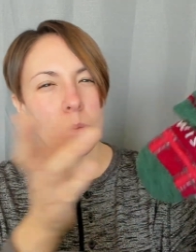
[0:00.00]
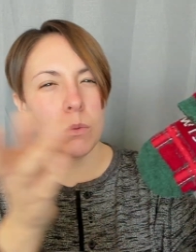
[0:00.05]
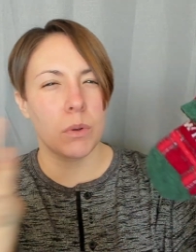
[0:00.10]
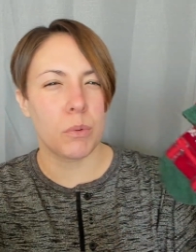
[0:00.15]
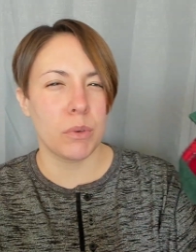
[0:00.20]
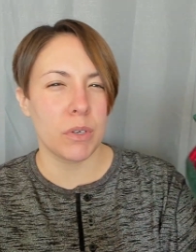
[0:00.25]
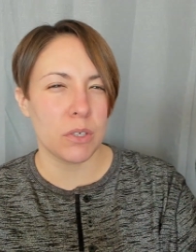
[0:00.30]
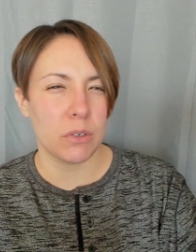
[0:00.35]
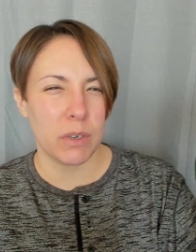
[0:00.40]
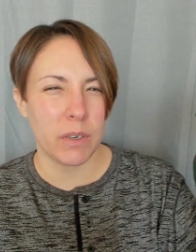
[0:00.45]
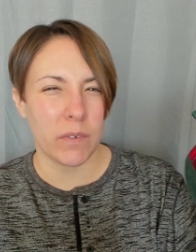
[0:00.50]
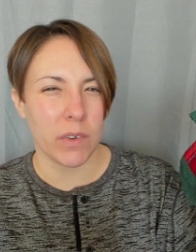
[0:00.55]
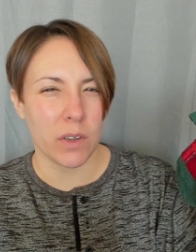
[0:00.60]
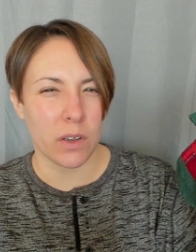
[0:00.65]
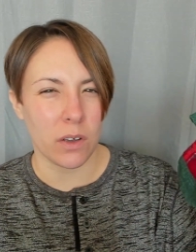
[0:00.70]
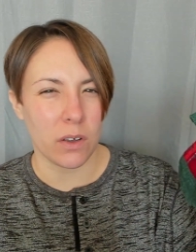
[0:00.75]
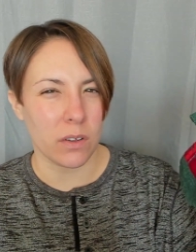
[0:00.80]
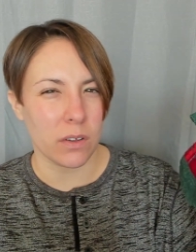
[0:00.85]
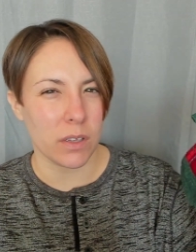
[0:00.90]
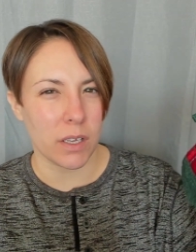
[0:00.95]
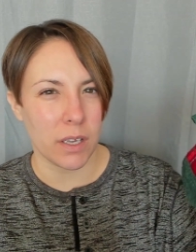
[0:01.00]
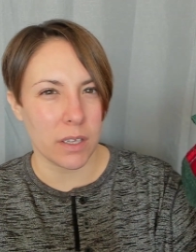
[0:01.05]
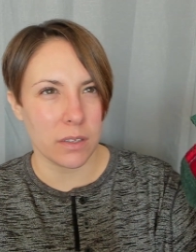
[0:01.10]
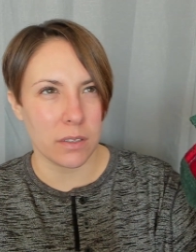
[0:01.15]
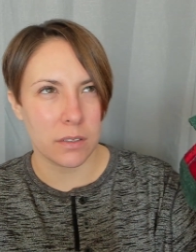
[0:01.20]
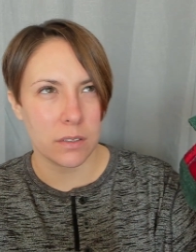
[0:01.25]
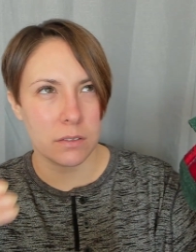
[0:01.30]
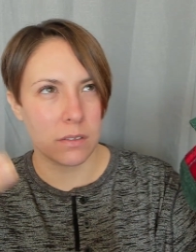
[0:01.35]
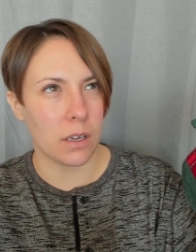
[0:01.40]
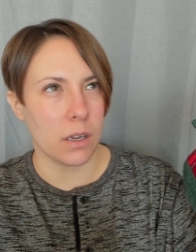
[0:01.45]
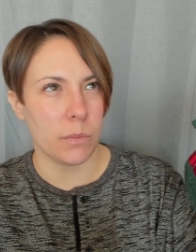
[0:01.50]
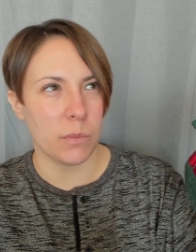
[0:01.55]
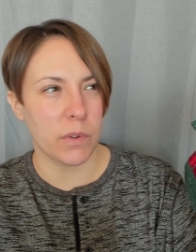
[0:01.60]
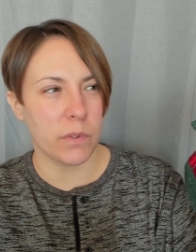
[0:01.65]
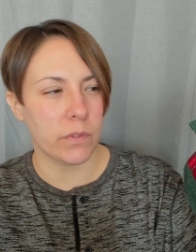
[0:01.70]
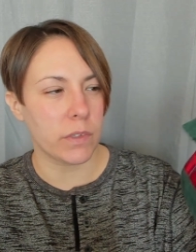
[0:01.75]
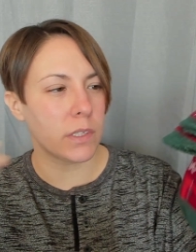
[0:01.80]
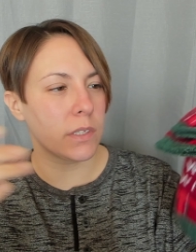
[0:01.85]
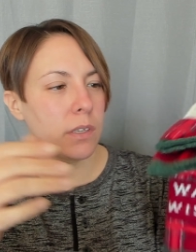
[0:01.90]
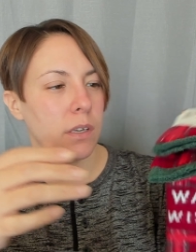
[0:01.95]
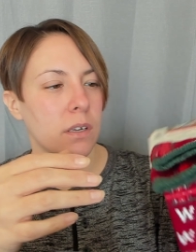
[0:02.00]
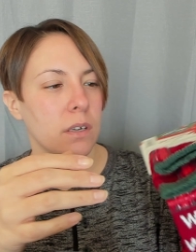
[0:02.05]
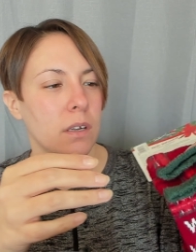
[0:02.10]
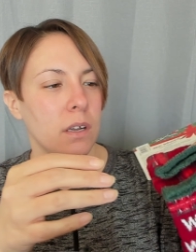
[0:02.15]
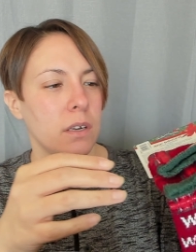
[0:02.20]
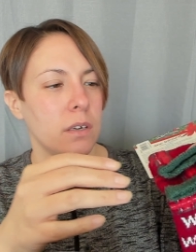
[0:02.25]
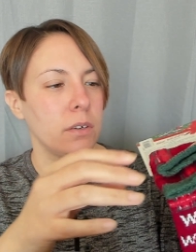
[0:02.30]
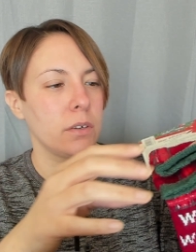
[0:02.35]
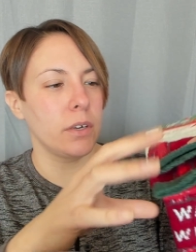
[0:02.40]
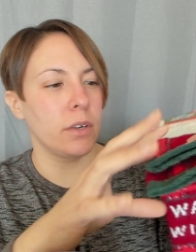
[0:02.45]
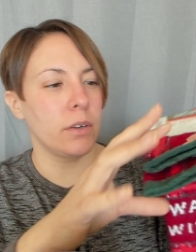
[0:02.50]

What would you even call that? The top of the sock, I don't know.